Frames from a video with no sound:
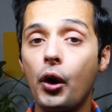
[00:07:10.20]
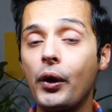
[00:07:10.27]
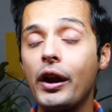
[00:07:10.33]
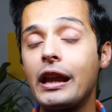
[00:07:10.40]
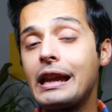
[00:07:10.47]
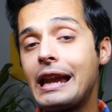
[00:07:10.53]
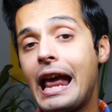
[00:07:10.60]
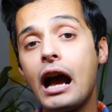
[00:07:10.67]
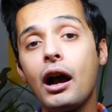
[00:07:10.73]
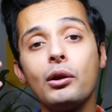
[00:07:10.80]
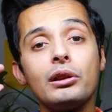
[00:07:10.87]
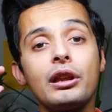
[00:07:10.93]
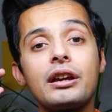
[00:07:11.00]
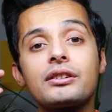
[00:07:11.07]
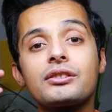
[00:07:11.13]
Alright, now
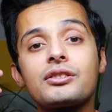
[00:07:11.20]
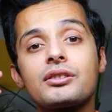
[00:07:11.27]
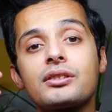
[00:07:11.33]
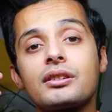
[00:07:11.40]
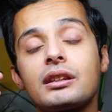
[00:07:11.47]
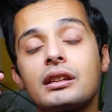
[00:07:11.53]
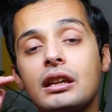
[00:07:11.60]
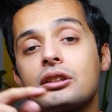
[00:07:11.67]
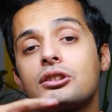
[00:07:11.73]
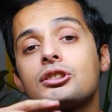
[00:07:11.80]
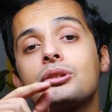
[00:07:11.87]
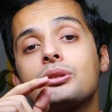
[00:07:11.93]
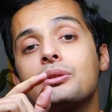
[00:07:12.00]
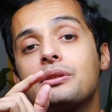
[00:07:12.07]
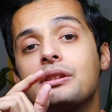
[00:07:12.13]
let's get
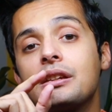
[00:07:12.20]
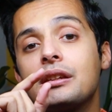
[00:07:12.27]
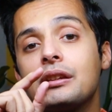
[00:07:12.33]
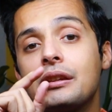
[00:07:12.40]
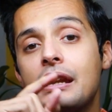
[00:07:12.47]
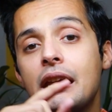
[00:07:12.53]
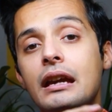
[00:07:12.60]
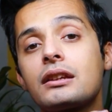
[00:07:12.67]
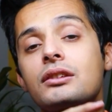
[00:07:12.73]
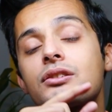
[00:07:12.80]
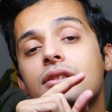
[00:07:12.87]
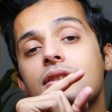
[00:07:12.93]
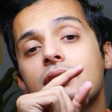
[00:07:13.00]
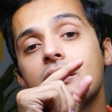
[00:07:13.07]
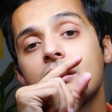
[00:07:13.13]
to the
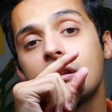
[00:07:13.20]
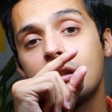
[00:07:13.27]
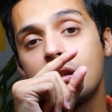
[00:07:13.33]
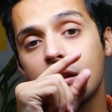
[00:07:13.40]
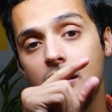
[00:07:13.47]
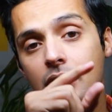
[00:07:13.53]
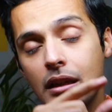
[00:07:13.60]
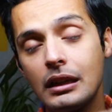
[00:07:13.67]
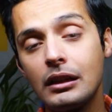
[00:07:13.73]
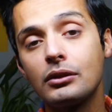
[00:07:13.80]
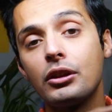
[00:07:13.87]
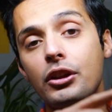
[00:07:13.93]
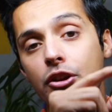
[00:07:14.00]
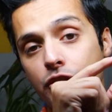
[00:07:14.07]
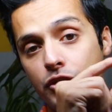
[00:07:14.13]
next
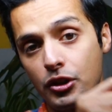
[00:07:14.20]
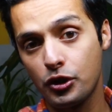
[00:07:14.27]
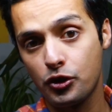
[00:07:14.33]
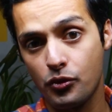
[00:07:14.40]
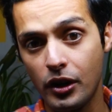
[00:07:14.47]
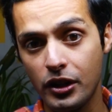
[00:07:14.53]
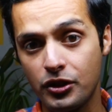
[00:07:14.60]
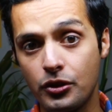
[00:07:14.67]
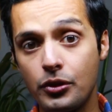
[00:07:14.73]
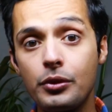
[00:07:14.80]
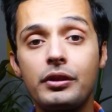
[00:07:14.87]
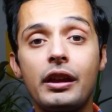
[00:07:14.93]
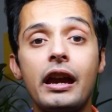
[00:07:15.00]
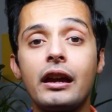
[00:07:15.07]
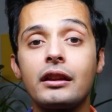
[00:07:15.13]
English structure
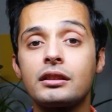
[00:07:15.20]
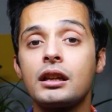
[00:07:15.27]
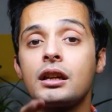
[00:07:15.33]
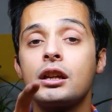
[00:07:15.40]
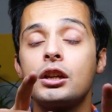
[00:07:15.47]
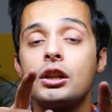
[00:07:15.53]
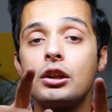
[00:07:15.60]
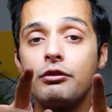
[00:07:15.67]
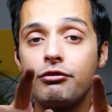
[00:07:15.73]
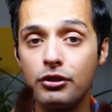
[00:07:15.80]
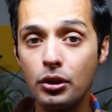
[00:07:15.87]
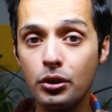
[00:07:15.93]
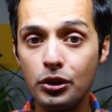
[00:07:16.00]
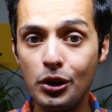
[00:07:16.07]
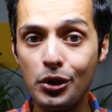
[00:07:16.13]
that if
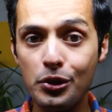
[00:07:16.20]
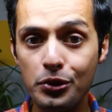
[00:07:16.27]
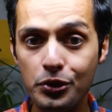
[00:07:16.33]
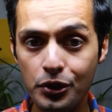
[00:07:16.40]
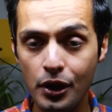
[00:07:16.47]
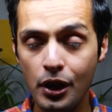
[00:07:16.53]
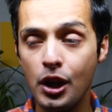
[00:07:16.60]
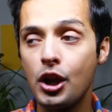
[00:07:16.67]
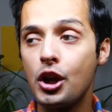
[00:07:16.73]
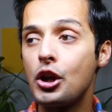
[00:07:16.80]
you use,